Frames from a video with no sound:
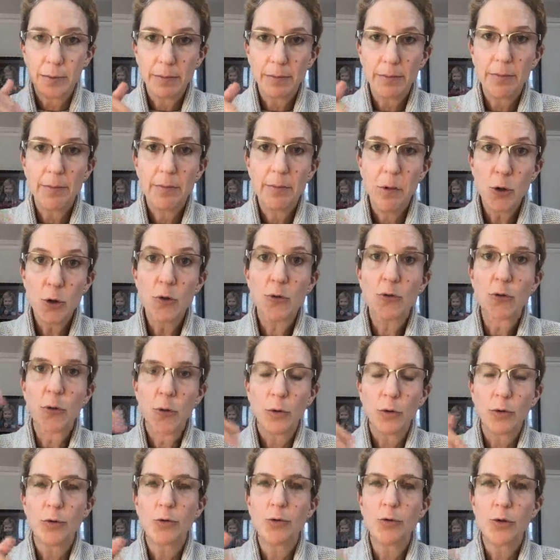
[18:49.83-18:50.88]
move
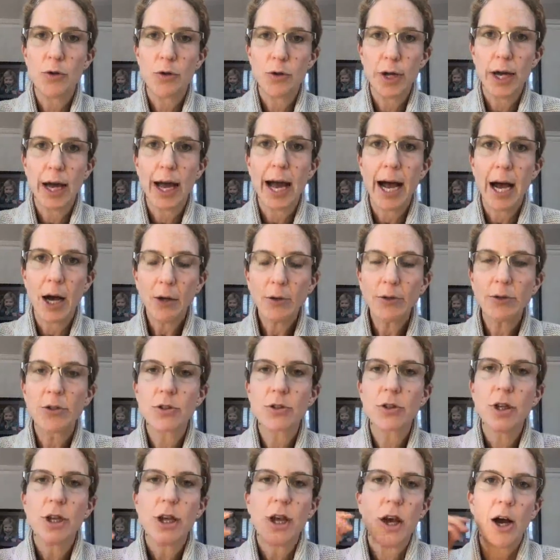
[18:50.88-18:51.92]
all the food out
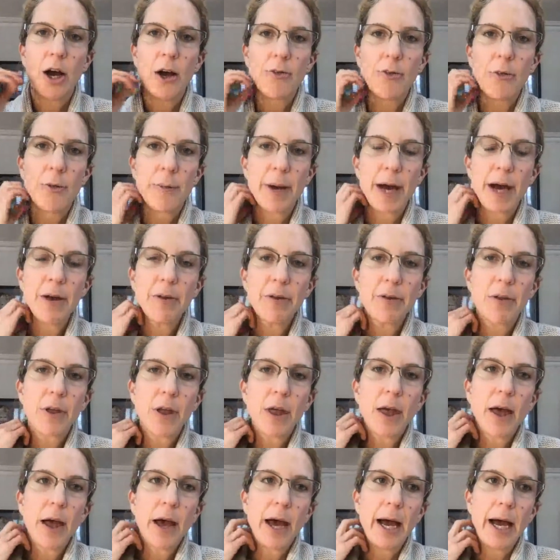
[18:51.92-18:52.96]
of the mouth.
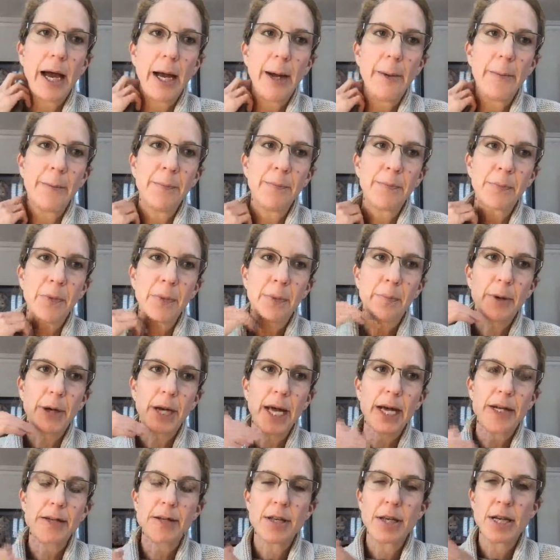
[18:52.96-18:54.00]
But
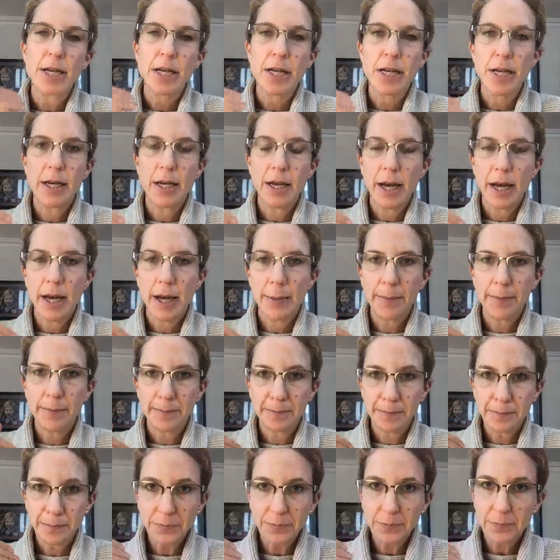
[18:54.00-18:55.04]
as they
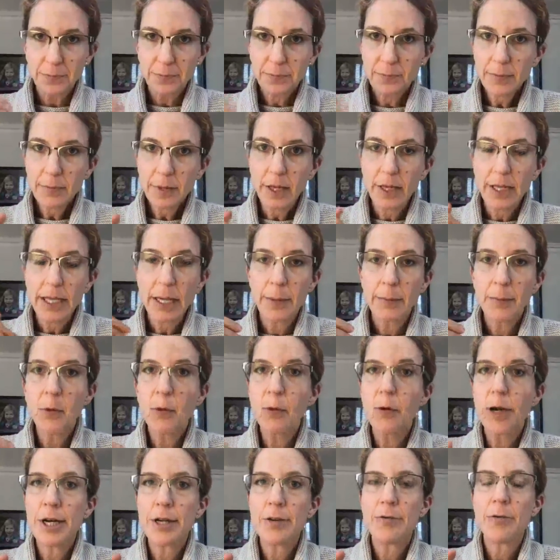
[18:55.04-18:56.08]
get more
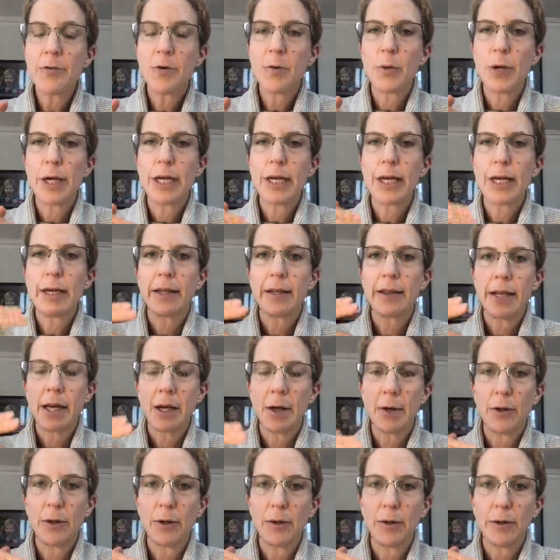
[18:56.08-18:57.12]
ready for weaning,
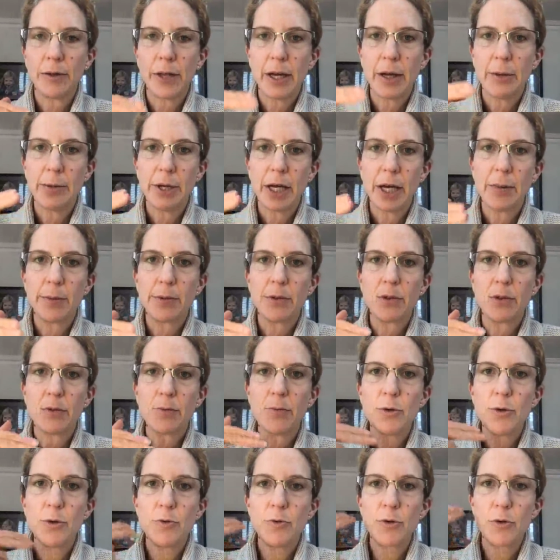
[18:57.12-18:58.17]
they'll be able to
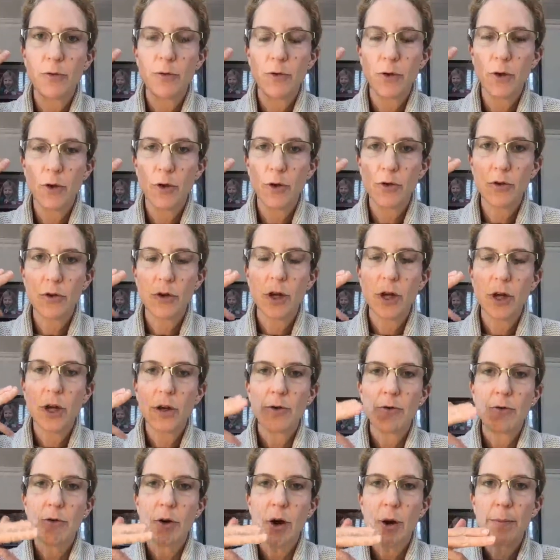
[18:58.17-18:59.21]
move the food
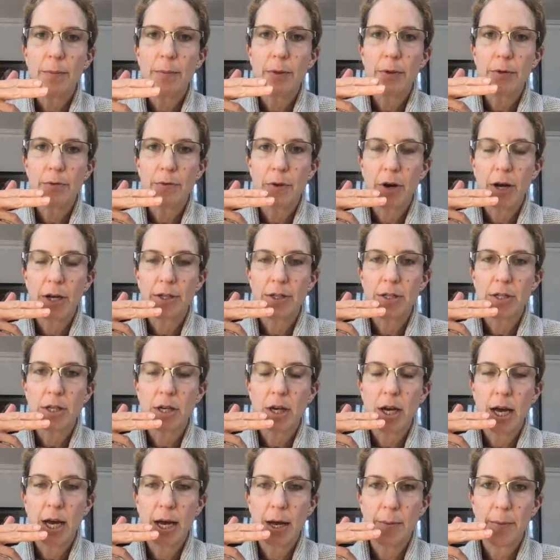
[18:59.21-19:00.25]
from the front
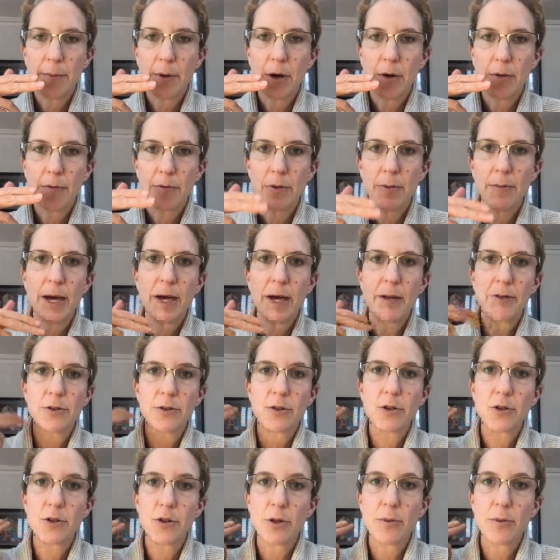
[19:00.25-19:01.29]
of the mouth to